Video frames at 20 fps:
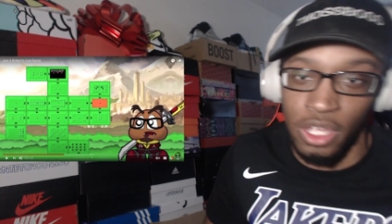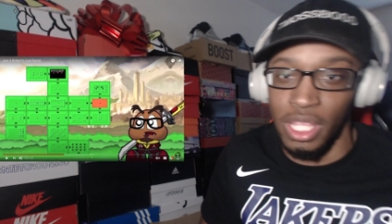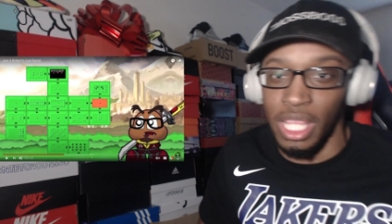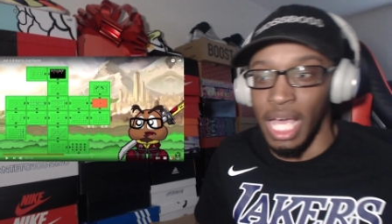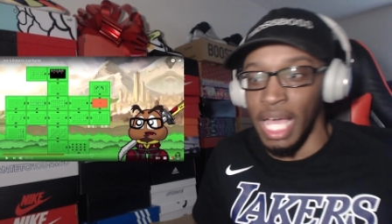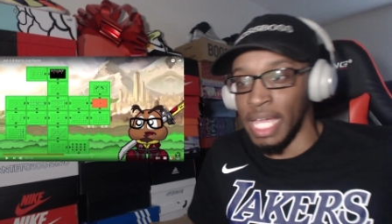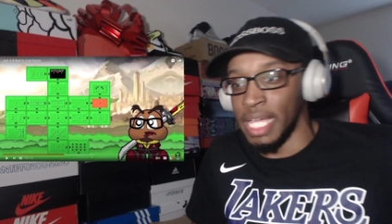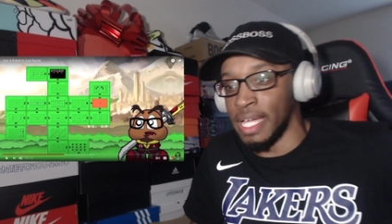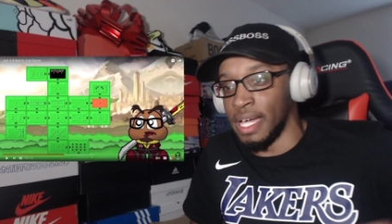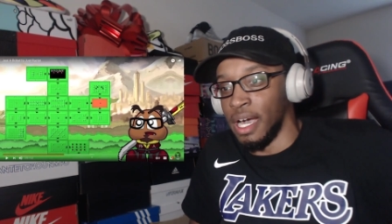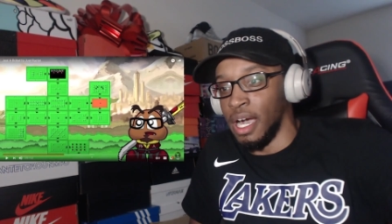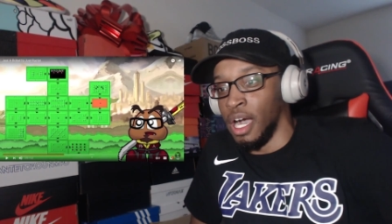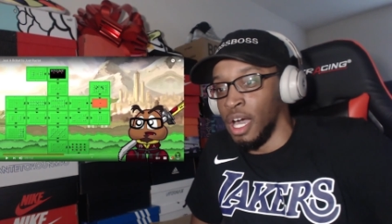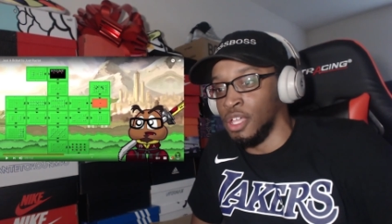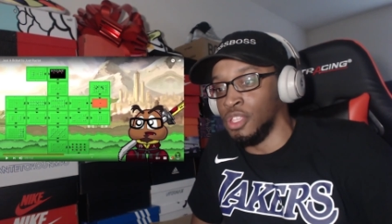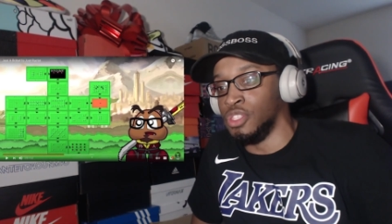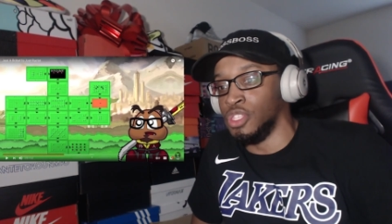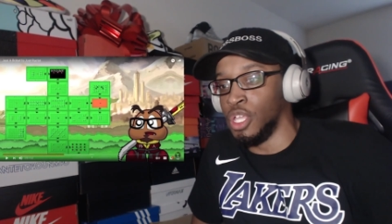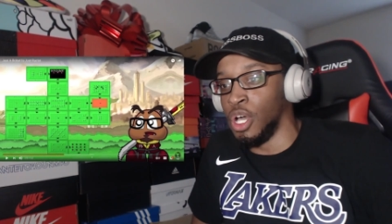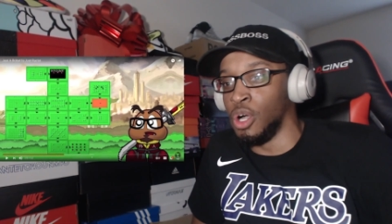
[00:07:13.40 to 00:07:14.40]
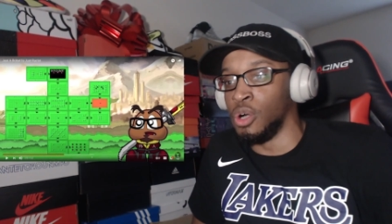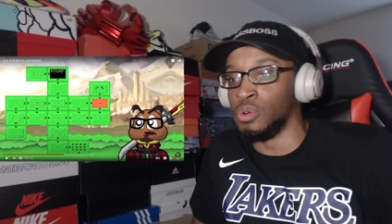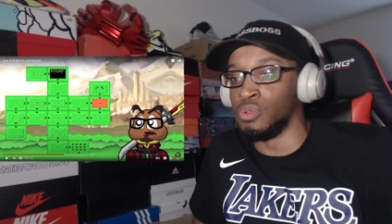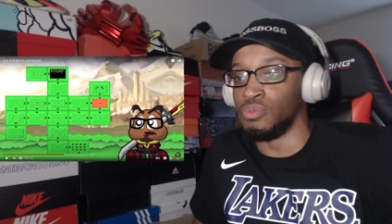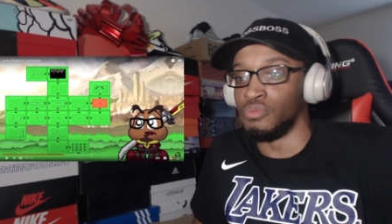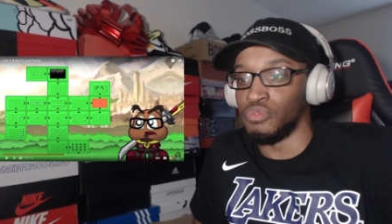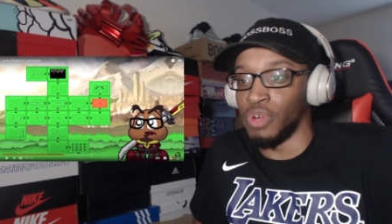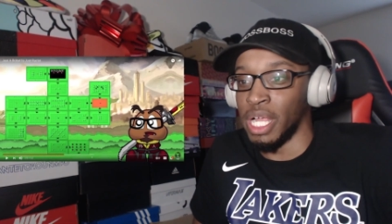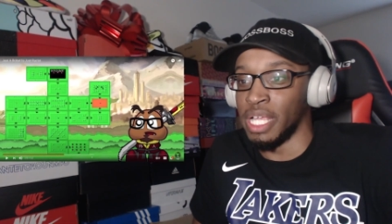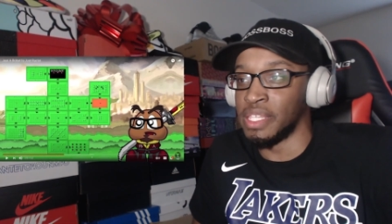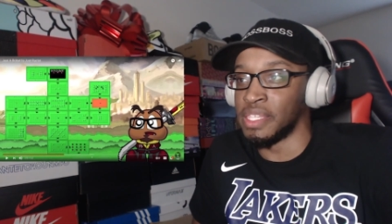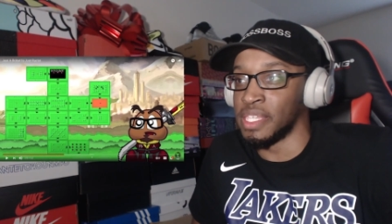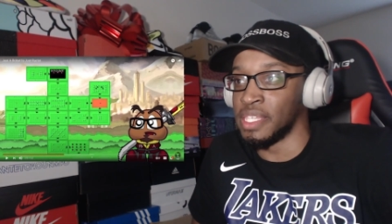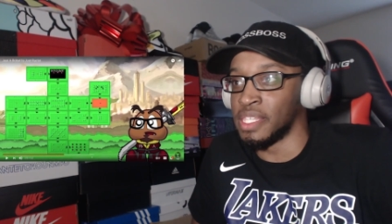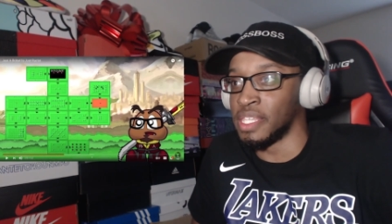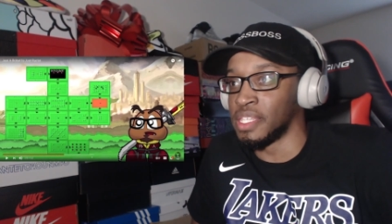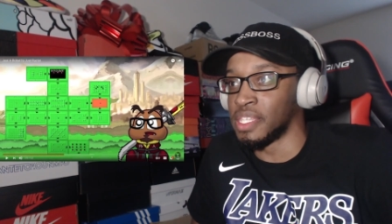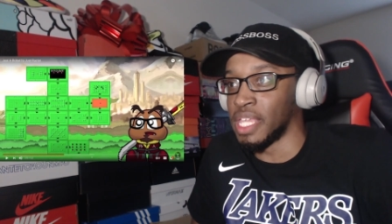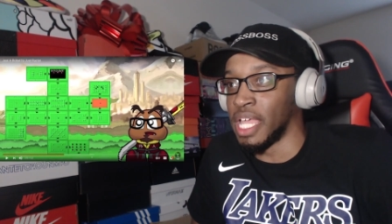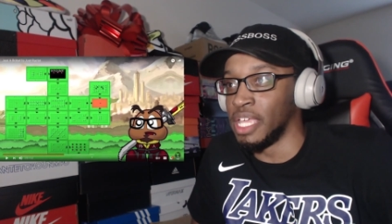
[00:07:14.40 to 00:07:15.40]
like a known racist,
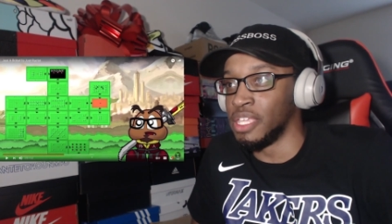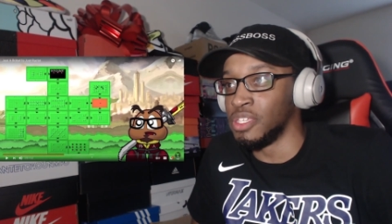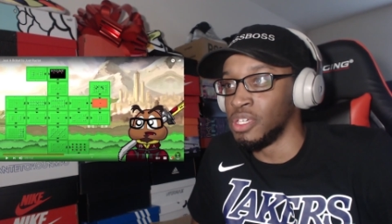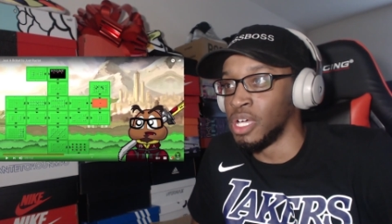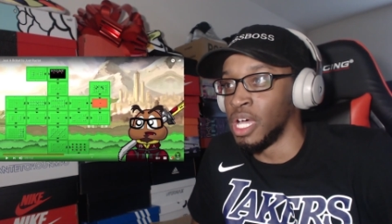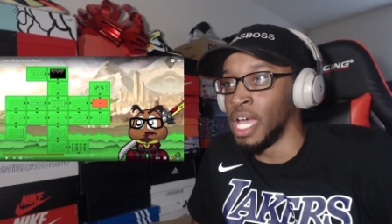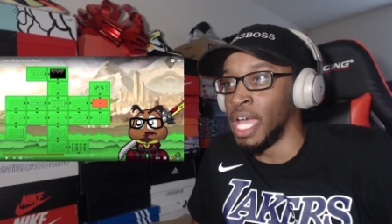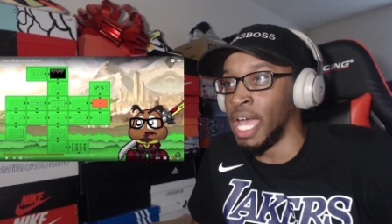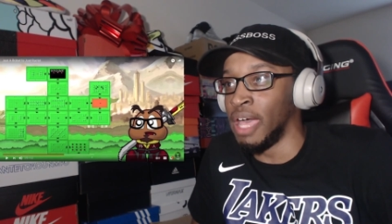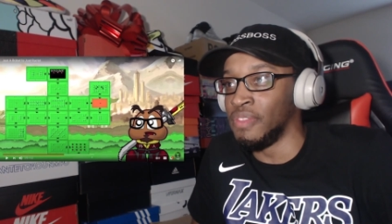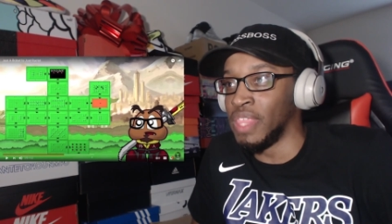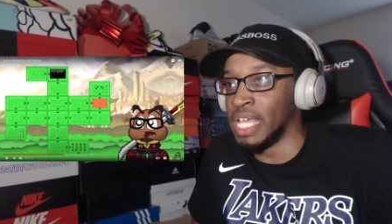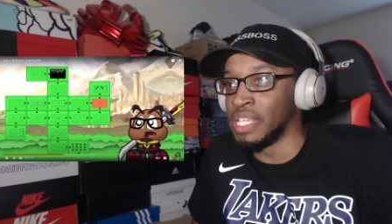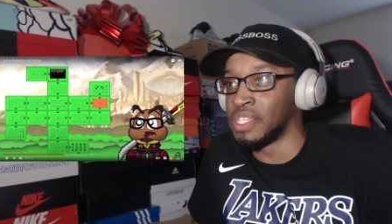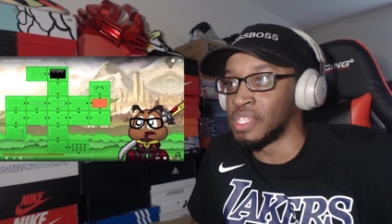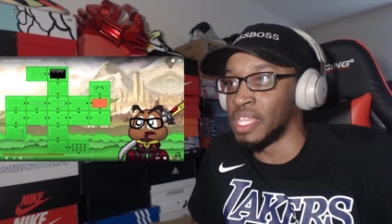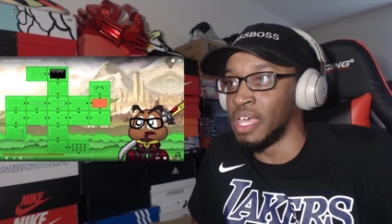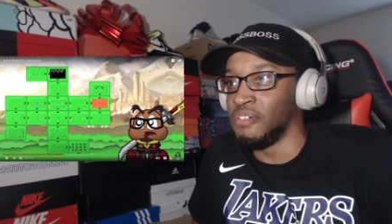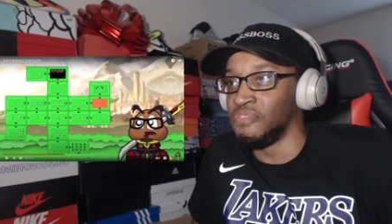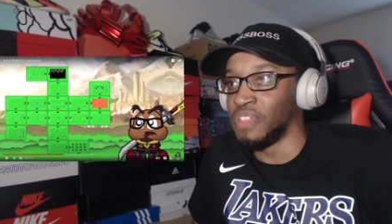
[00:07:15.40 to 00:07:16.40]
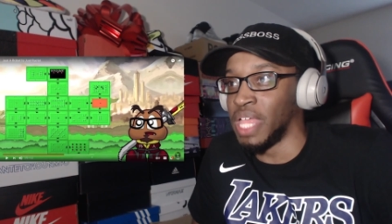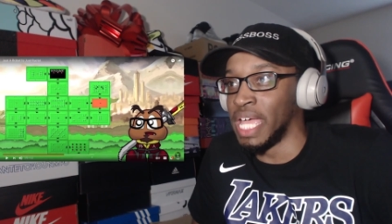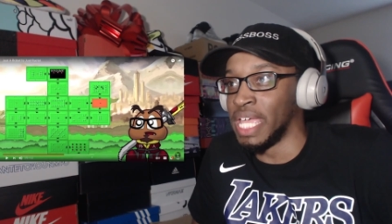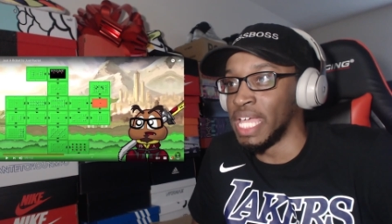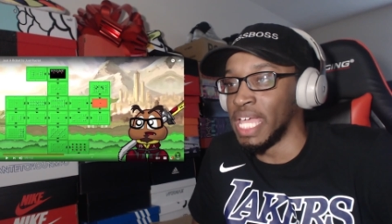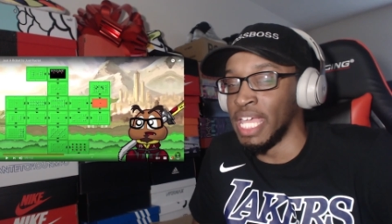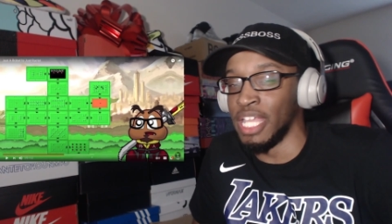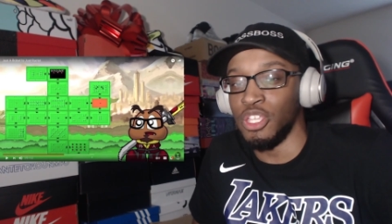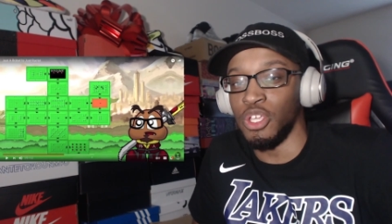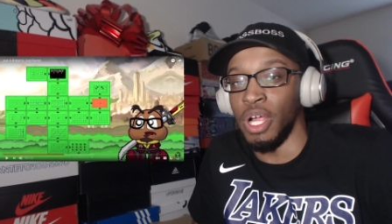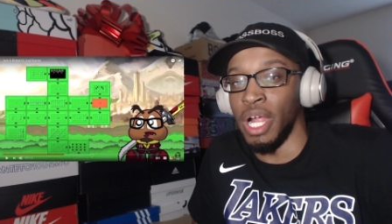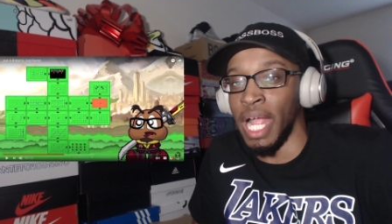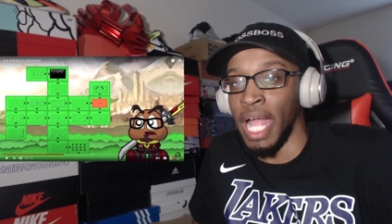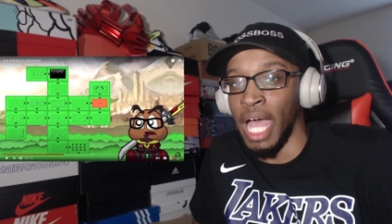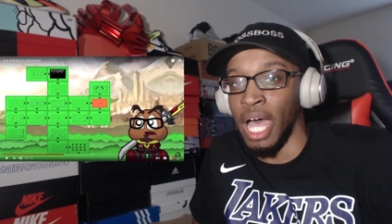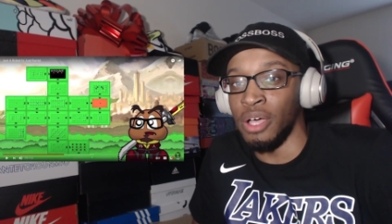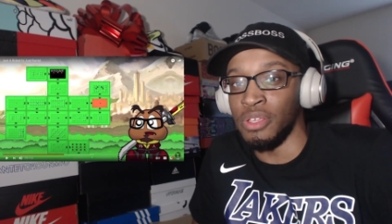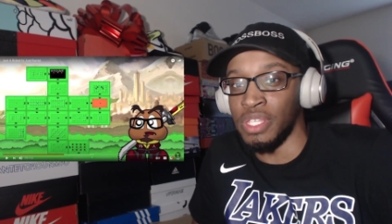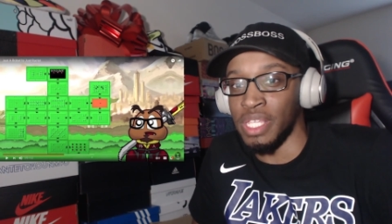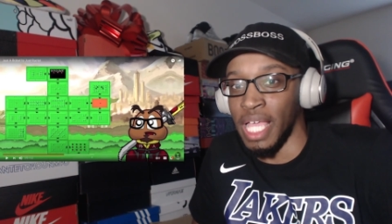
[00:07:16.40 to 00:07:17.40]
it's like you're gonna have that stuff like in your
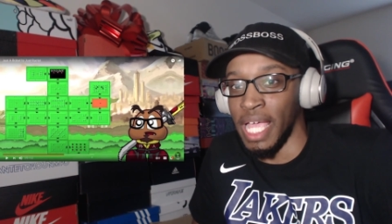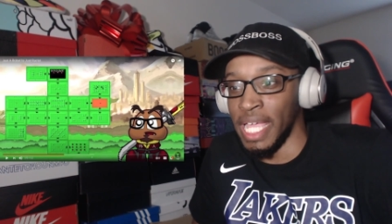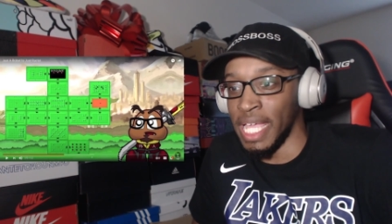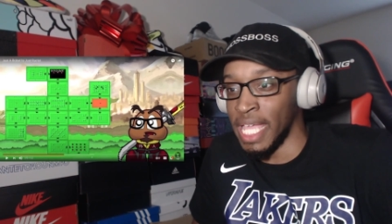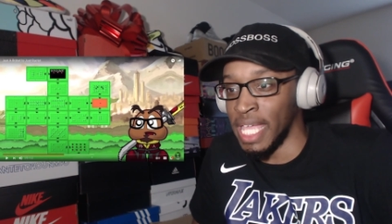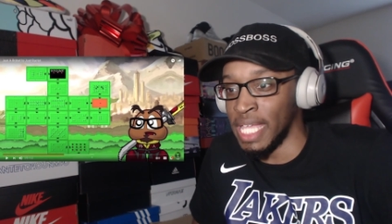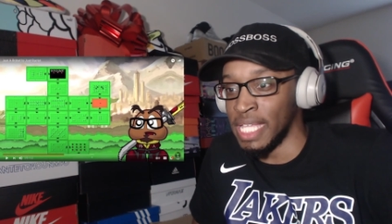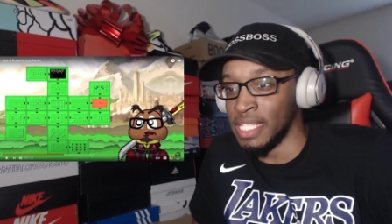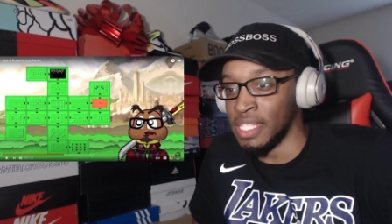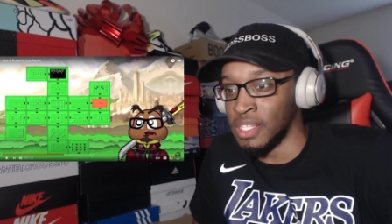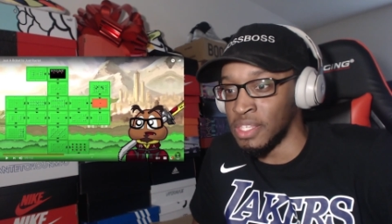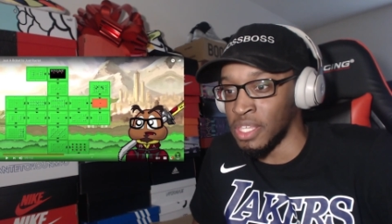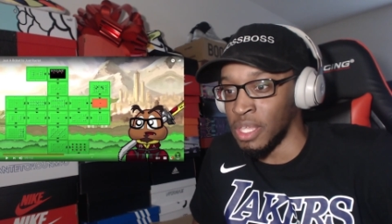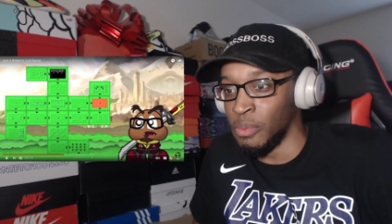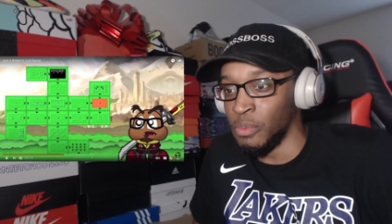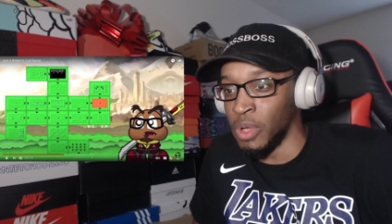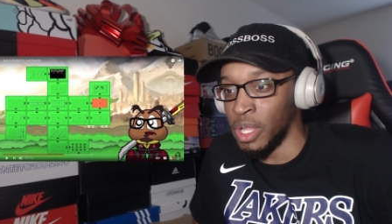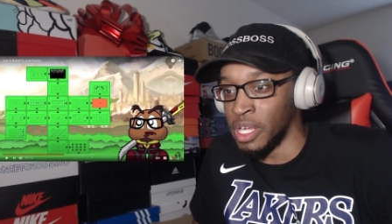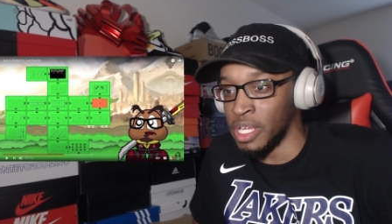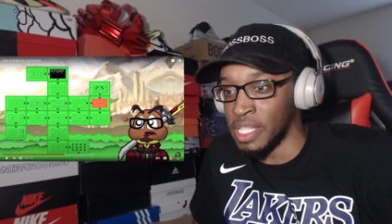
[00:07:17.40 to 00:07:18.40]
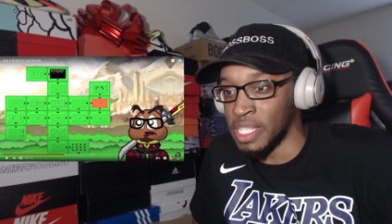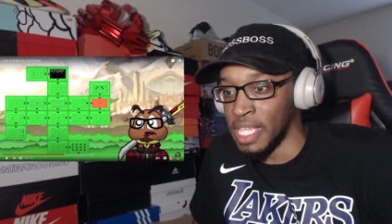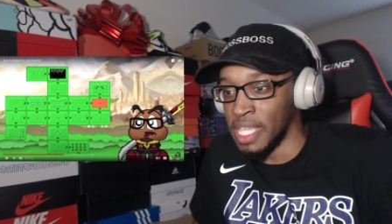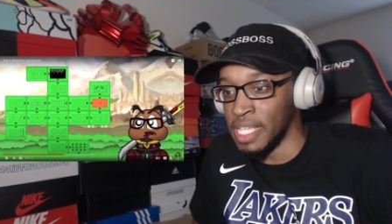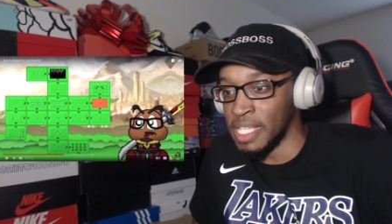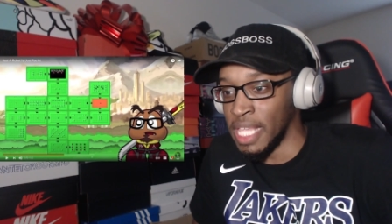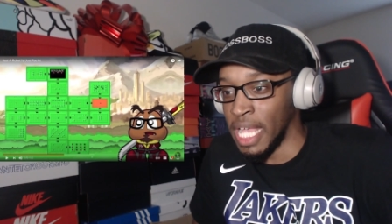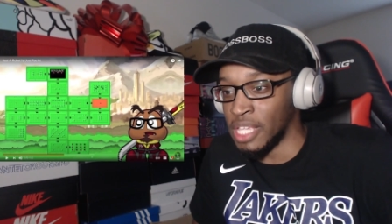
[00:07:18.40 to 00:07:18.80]
house, like hidden somewhere and things.